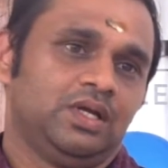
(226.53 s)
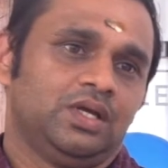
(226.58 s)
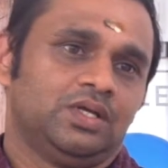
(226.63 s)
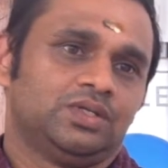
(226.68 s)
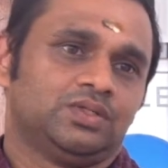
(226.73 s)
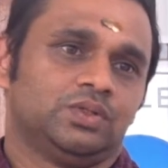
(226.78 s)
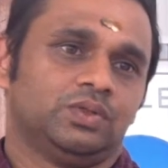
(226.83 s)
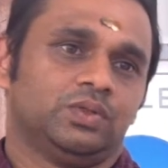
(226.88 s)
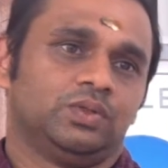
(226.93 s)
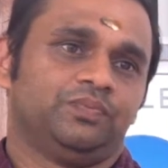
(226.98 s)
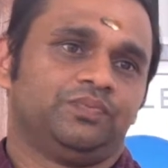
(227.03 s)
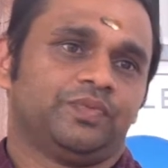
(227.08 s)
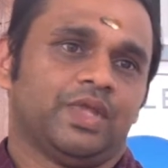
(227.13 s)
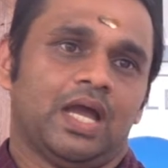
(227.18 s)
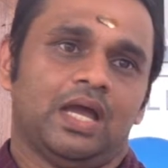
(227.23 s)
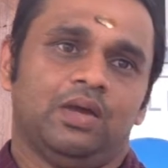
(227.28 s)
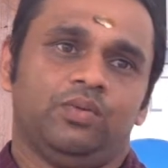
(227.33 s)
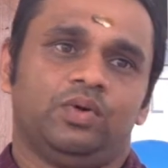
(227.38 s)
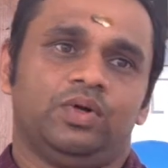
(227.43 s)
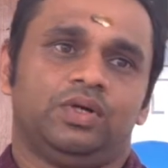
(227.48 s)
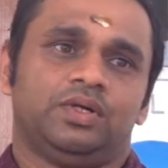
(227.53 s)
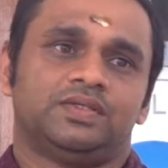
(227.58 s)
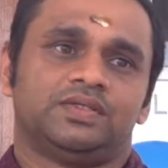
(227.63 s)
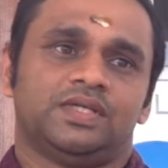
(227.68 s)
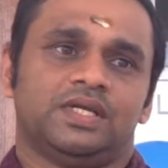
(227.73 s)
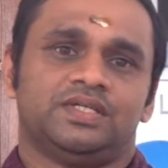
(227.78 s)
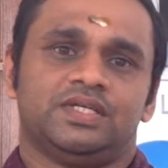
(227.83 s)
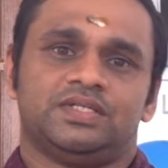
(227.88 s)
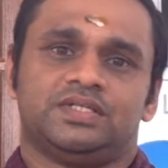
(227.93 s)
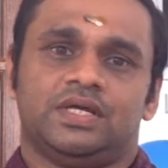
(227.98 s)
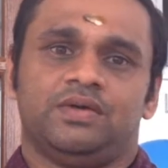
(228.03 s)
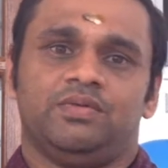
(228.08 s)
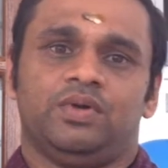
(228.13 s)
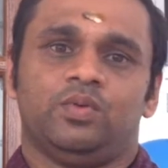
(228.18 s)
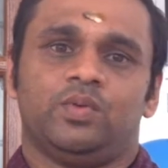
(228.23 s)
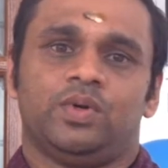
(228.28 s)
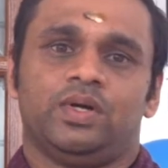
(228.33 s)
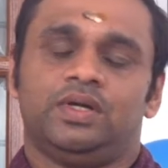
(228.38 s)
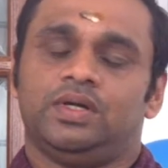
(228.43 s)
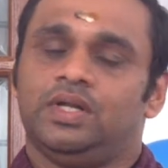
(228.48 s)
So I would suggest
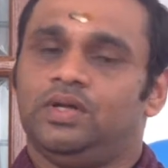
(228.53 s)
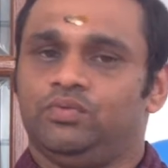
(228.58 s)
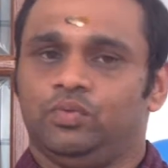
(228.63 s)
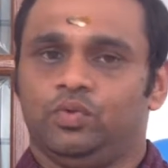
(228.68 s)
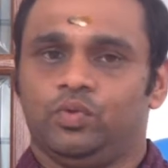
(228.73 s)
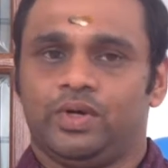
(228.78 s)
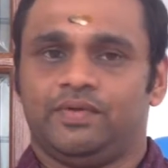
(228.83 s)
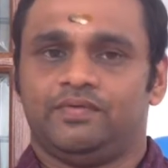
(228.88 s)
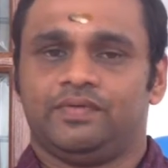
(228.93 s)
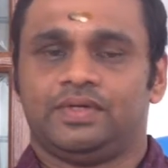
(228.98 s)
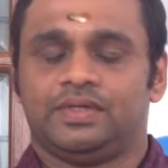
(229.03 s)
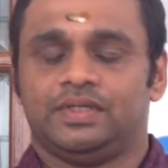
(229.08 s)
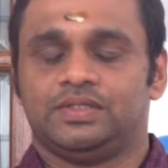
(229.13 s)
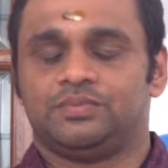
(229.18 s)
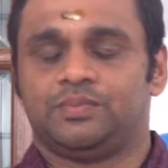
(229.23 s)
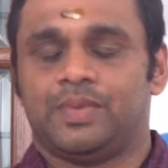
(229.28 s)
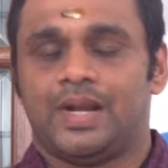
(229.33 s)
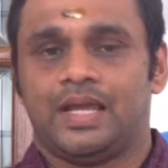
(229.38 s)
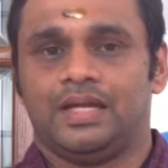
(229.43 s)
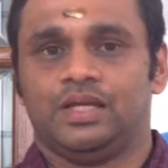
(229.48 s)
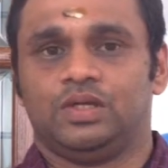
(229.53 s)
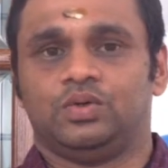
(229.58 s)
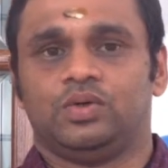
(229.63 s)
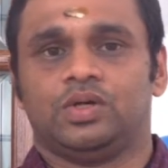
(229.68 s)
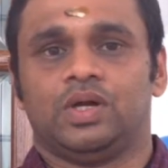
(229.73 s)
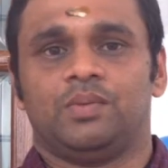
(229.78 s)
everyone, if whoever is planning to